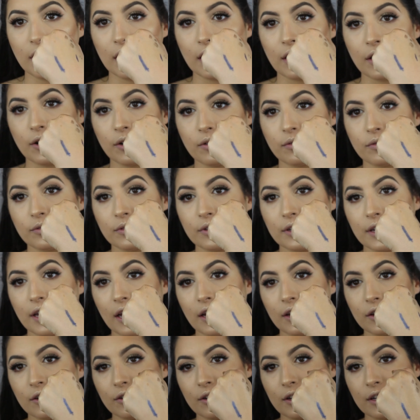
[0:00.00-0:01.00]
I don't know if,
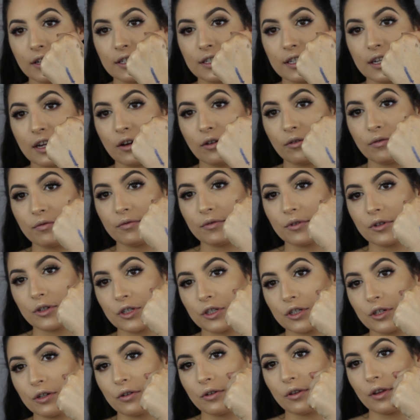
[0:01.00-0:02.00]
yeah, you could tell for
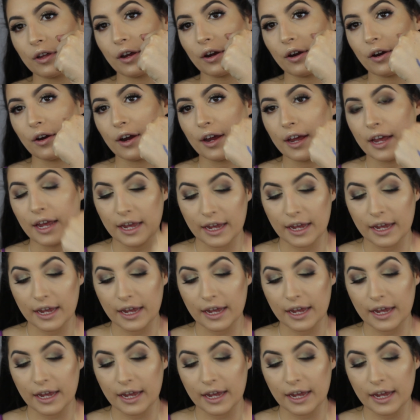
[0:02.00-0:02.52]
sure there.